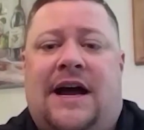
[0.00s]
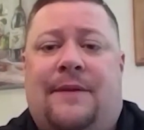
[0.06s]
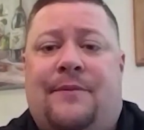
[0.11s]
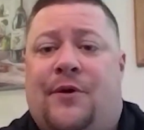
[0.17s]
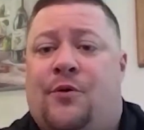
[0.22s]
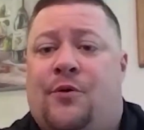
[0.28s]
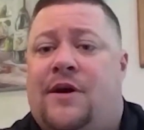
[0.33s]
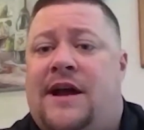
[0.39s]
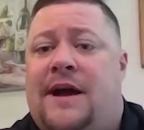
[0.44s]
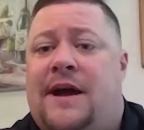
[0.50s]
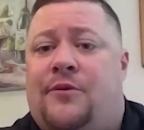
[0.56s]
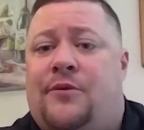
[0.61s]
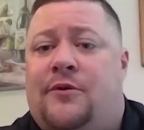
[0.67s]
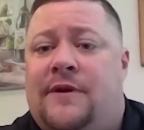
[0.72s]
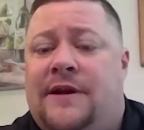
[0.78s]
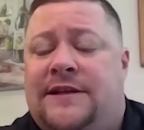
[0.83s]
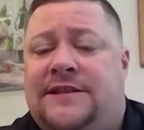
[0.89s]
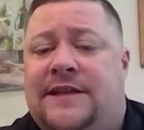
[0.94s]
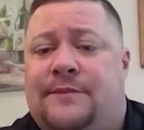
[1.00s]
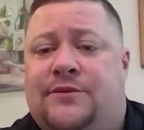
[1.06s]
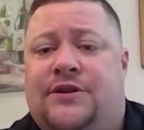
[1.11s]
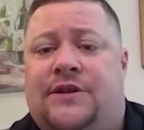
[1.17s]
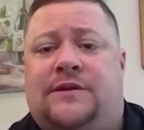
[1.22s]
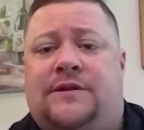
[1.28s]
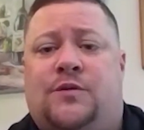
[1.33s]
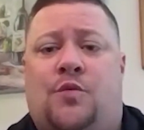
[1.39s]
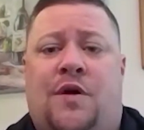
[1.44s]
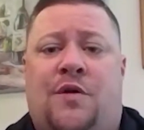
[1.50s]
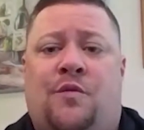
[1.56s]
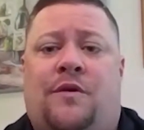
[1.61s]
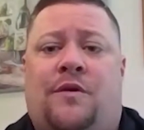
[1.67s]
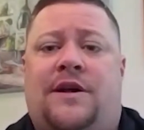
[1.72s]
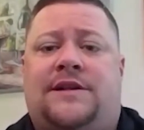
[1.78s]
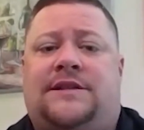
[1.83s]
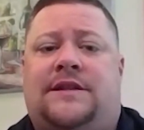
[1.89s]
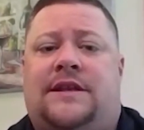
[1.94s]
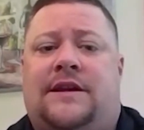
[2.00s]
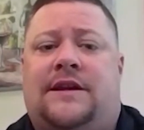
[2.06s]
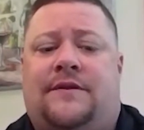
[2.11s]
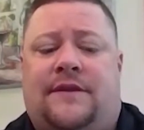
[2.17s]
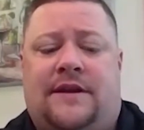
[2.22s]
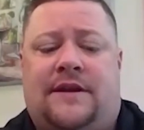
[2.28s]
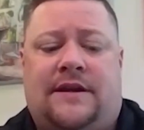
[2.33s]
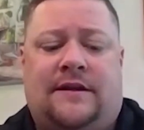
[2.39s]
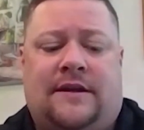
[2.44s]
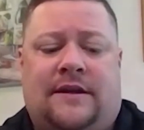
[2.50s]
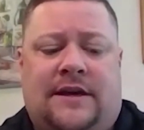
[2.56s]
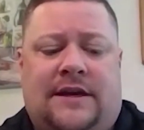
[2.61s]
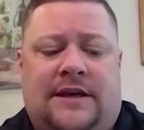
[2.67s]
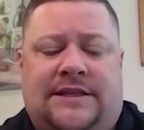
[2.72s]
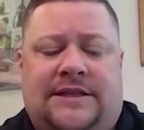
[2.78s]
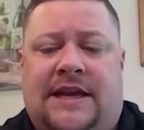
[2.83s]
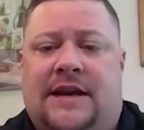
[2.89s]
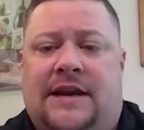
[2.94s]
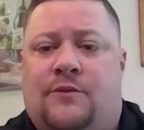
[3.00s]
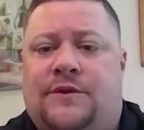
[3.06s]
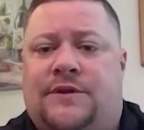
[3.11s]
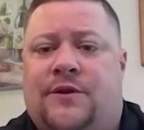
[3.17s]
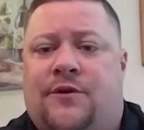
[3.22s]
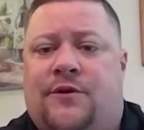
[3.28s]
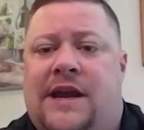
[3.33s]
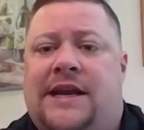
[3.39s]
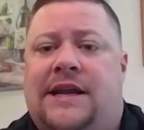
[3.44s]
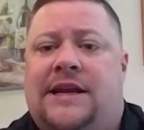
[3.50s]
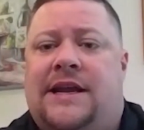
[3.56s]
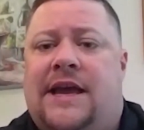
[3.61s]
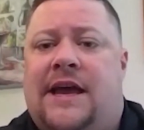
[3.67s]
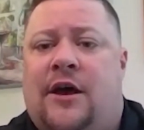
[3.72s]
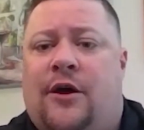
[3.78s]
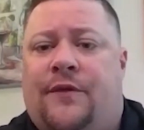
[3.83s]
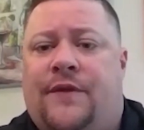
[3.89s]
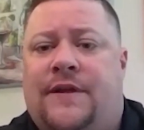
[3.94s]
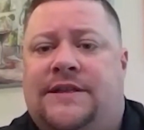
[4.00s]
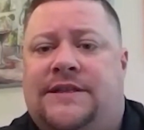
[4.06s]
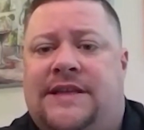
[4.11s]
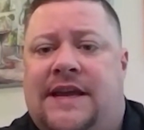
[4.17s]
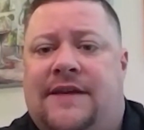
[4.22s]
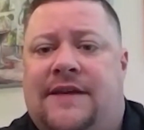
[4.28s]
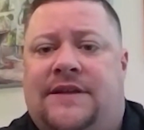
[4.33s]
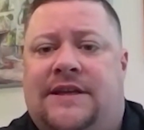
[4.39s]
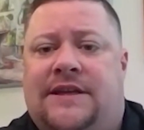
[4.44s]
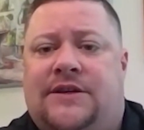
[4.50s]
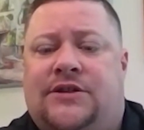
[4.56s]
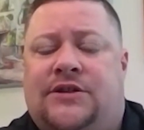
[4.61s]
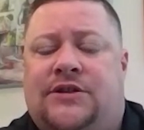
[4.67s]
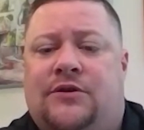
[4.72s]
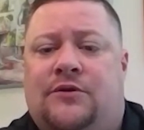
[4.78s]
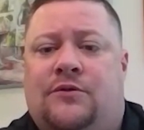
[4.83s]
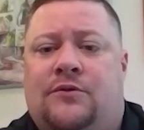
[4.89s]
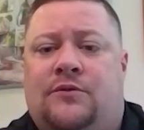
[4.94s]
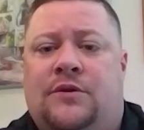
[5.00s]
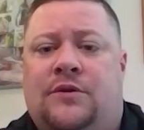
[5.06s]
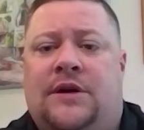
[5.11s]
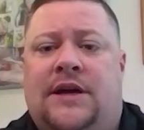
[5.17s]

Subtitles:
There were a couple exemptions. One was that if the tenant was creating a health and safety issue